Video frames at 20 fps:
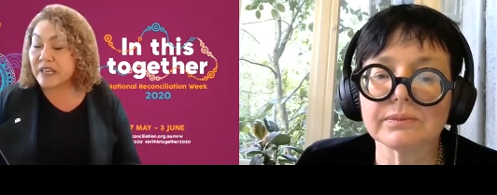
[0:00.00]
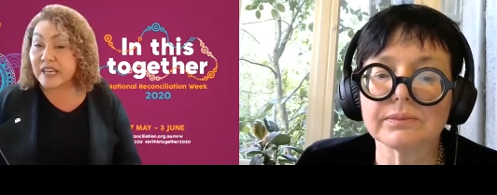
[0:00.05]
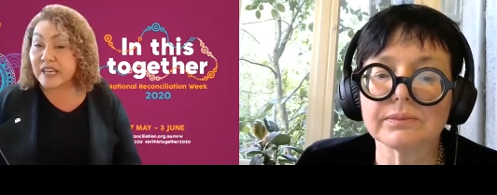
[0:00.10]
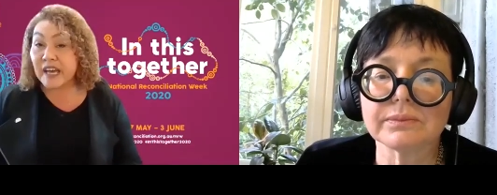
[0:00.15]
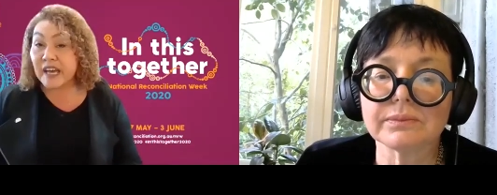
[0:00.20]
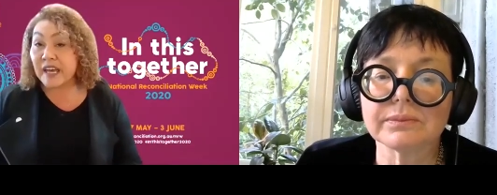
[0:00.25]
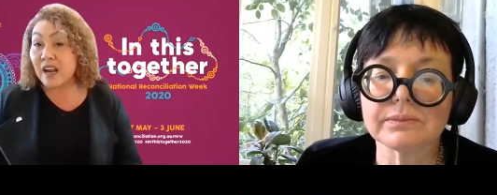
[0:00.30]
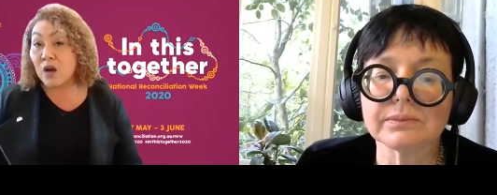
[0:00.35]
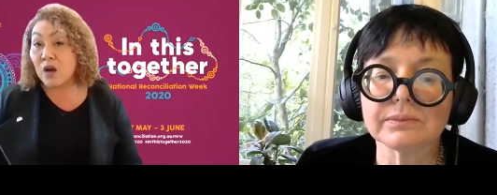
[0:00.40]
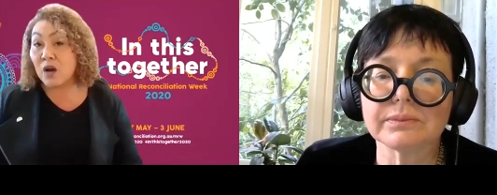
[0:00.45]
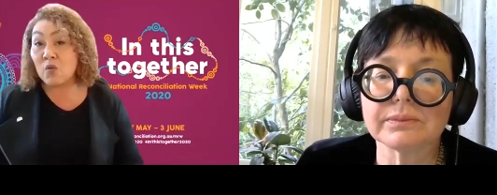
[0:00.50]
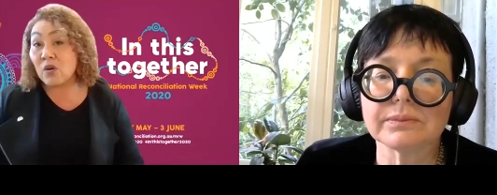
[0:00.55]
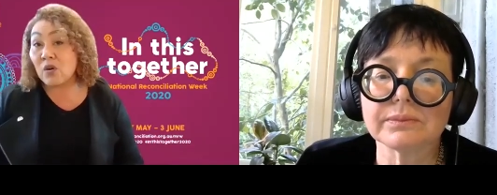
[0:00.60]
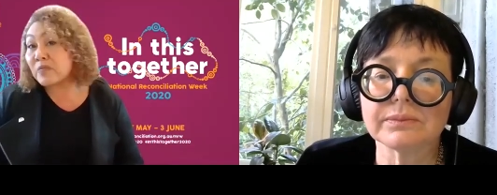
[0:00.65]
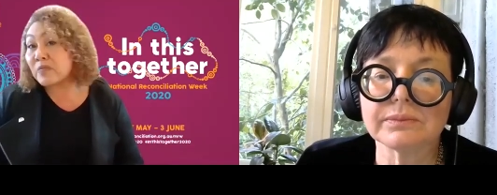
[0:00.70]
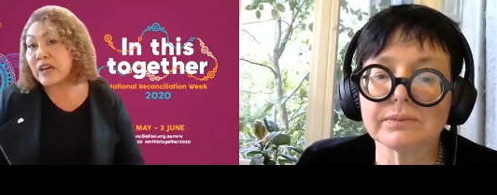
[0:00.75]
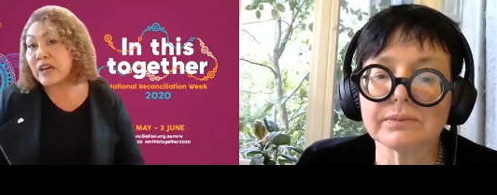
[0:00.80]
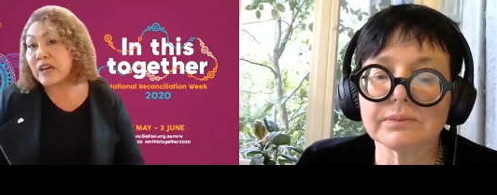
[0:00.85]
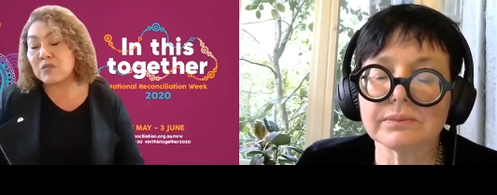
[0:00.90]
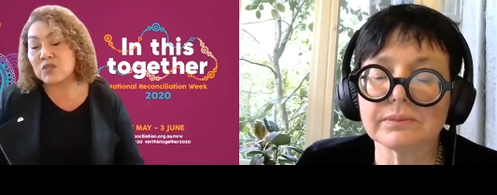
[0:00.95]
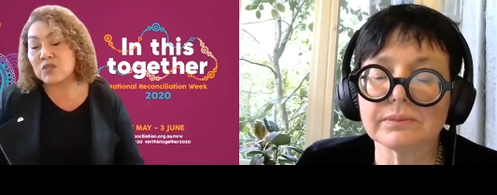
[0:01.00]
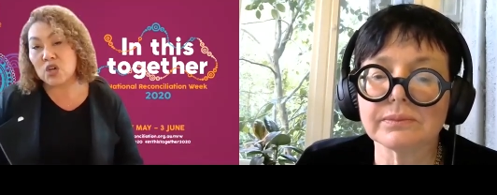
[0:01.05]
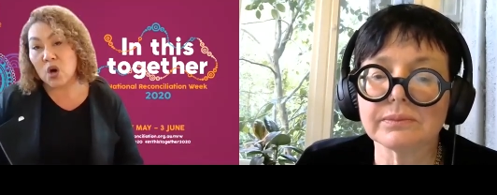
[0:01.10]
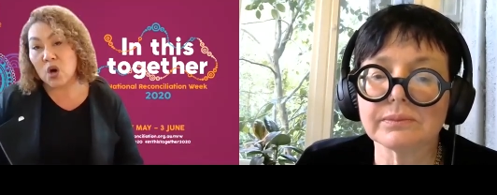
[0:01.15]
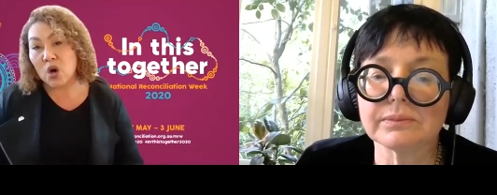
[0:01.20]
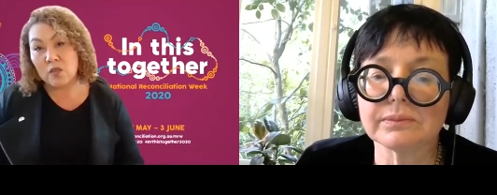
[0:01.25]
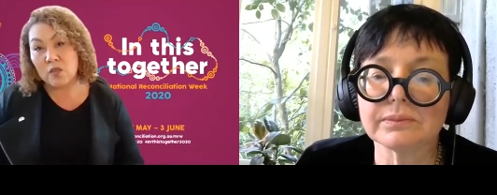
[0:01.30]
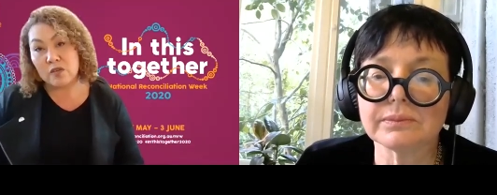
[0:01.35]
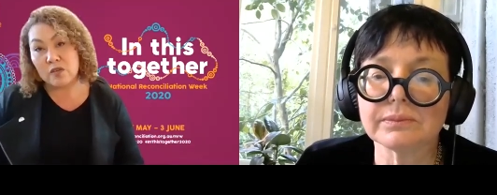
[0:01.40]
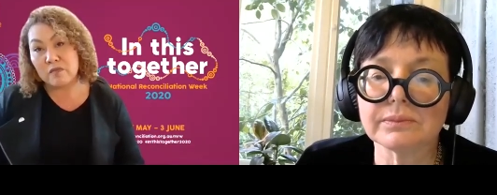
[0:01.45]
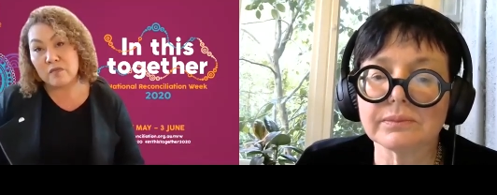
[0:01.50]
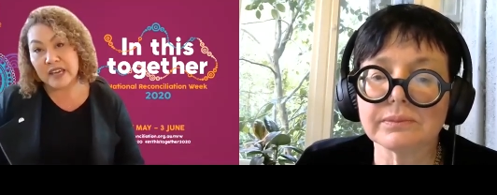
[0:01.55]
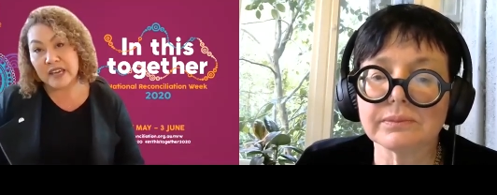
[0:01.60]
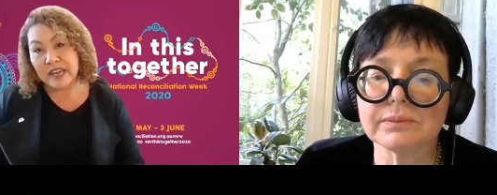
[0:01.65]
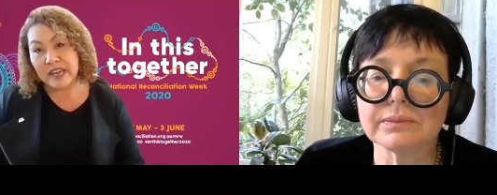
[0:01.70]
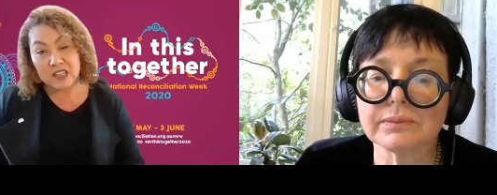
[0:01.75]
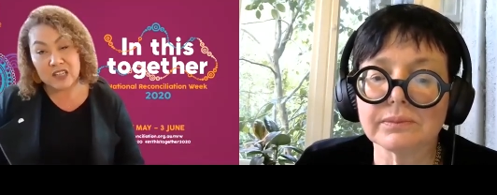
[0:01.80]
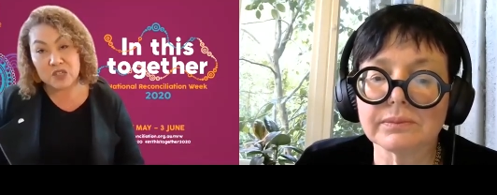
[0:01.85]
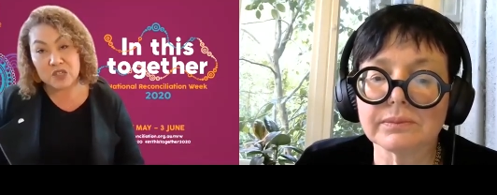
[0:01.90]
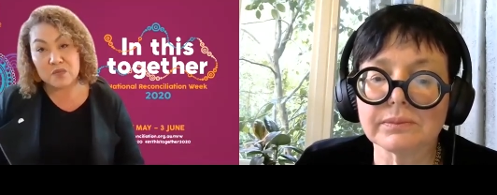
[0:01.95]
Speaker 1: I want to be able to hold them
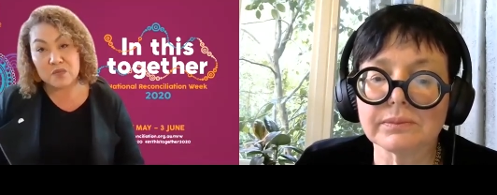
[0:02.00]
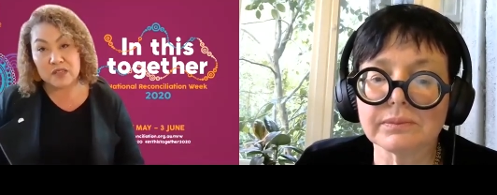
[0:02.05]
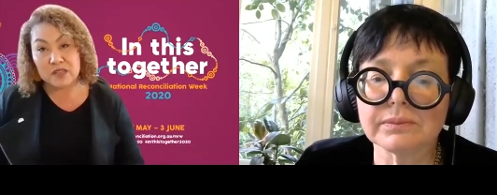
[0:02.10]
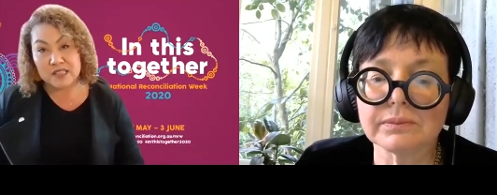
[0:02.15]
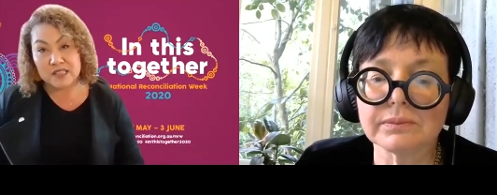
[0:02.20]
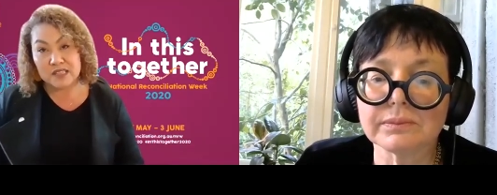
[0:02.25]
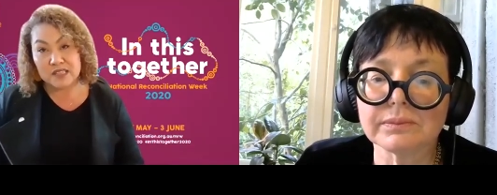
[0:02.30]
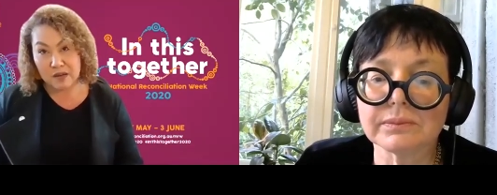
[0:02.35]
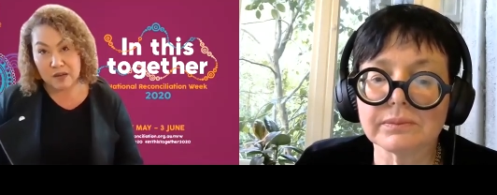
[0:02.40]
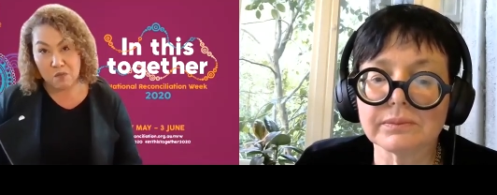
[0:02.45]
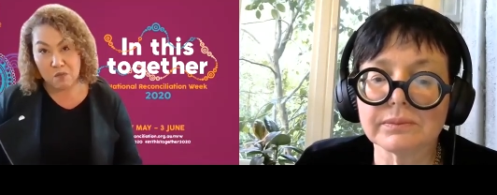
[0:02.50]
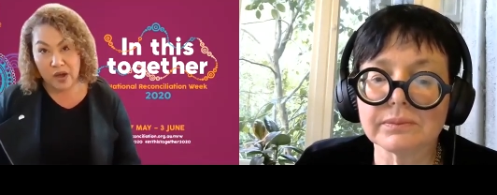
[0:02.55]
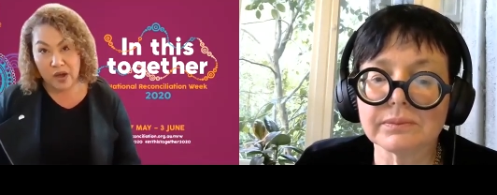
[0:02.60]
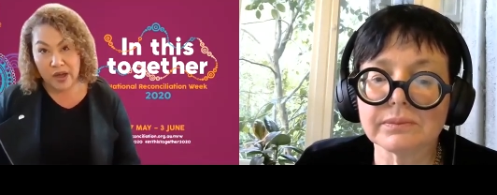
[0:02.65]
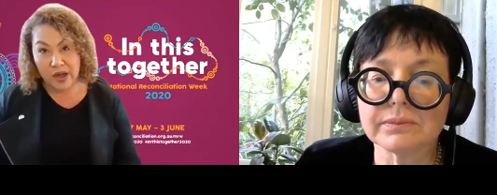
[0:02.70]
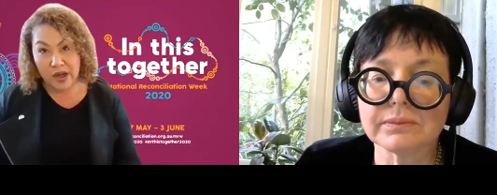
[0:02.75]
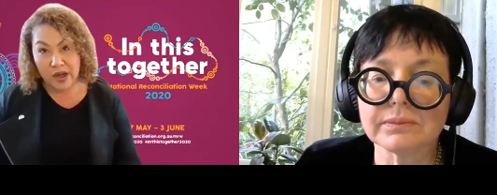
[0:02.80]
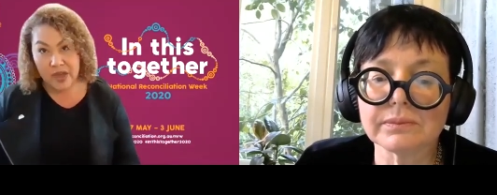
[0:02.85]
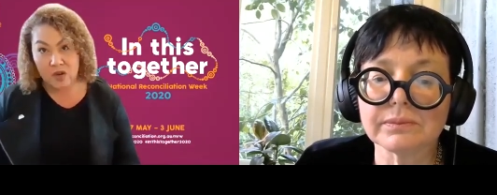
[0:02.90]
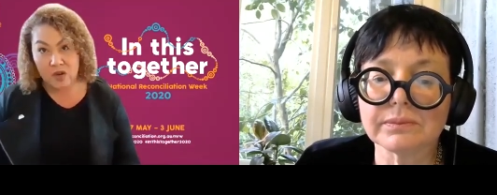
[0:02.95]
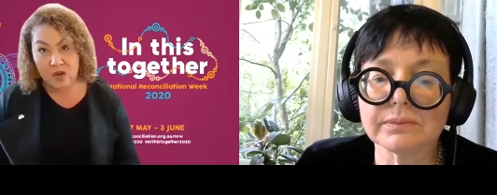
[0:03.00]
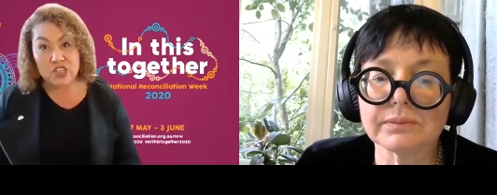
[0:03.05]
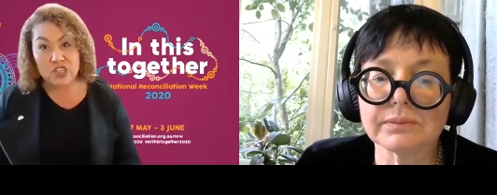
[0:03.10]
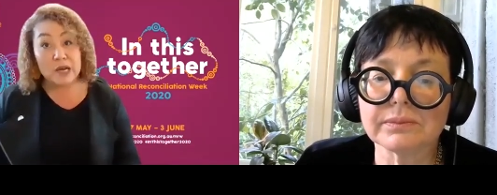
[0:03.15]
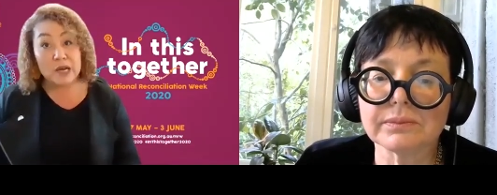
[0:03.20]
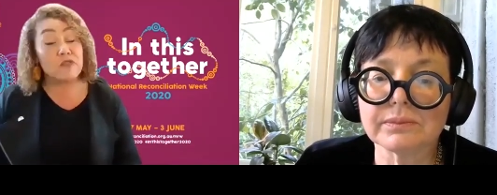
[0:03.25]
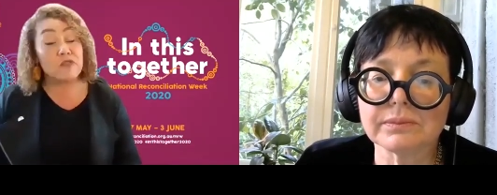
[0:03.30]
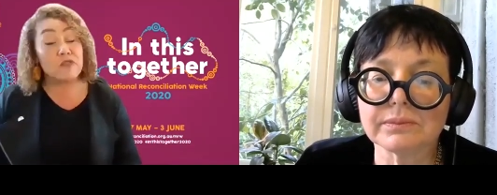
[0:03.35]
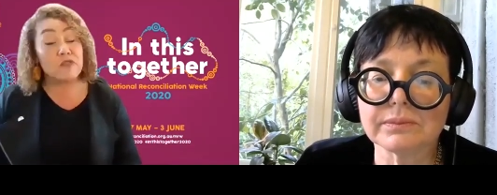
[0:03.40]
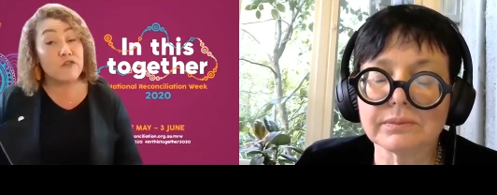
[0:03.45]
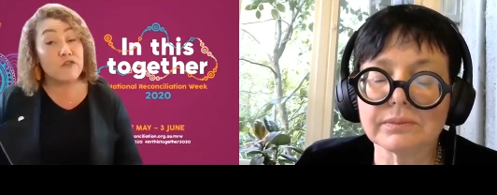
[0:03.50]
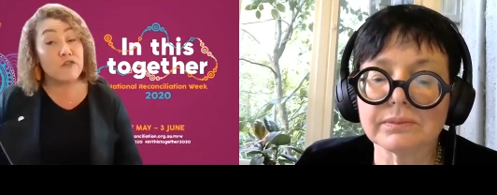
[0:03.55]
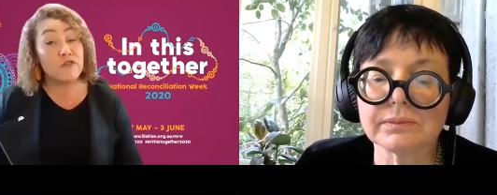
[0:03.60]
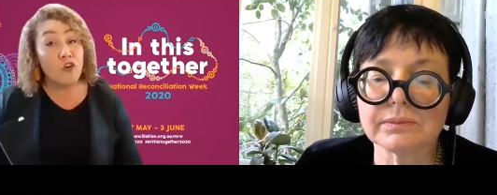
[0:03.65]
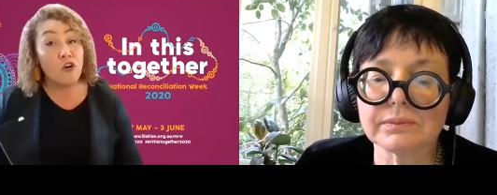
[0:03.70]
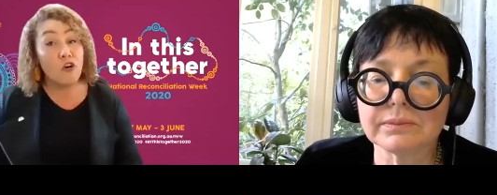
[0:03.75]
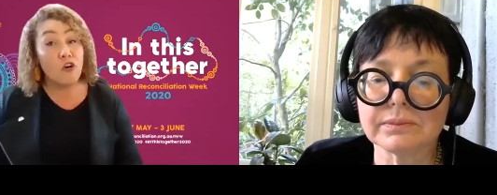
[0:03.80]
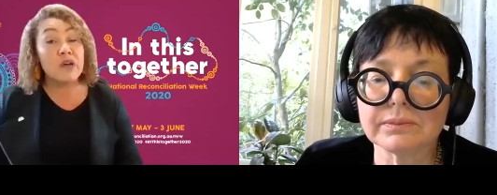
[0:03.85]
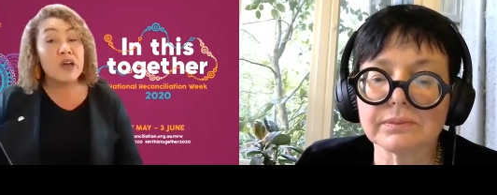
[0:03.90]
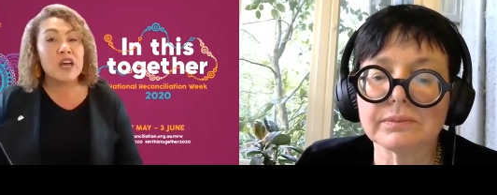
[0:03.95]
accountable in some way or shape or form
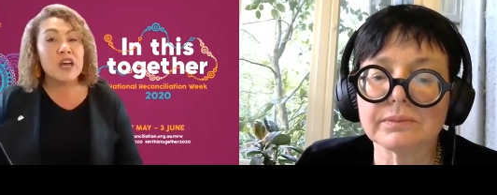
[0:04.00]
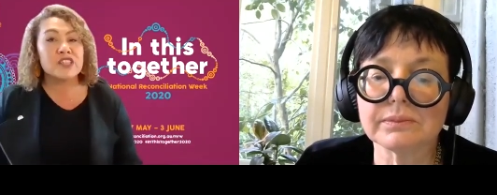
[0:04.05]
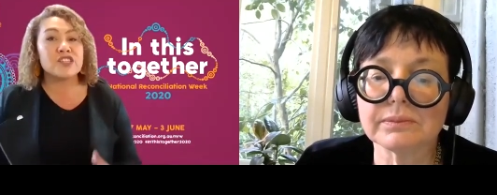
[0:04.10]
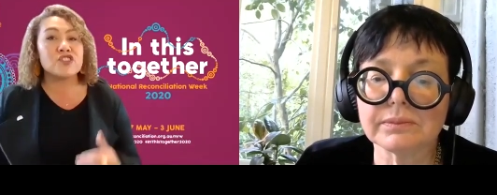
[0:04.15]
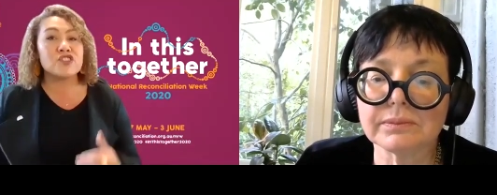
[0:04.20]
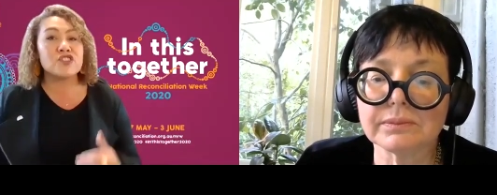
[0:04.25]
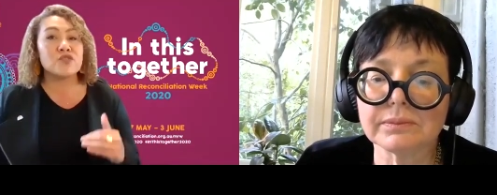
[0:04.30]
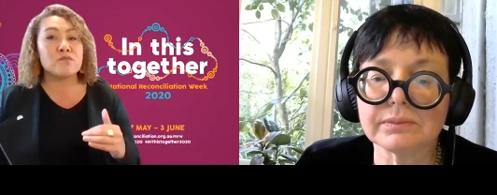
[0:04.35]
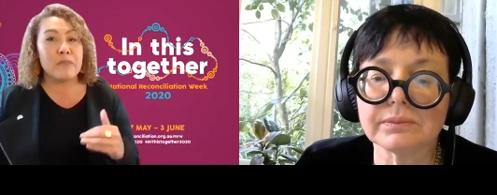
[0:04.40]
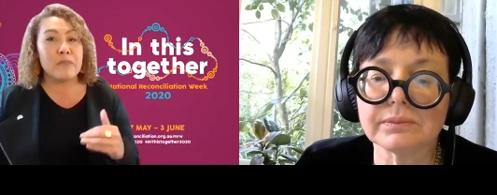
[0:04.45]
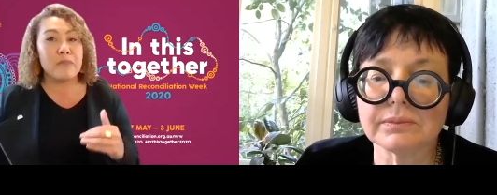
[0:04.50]
to make